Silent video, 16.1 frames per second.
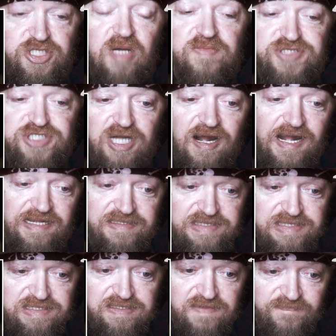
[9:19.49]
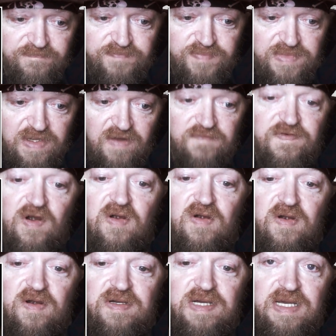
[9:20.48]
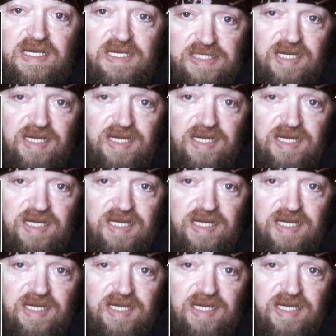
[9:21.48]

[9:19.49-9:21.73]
jump shots of her,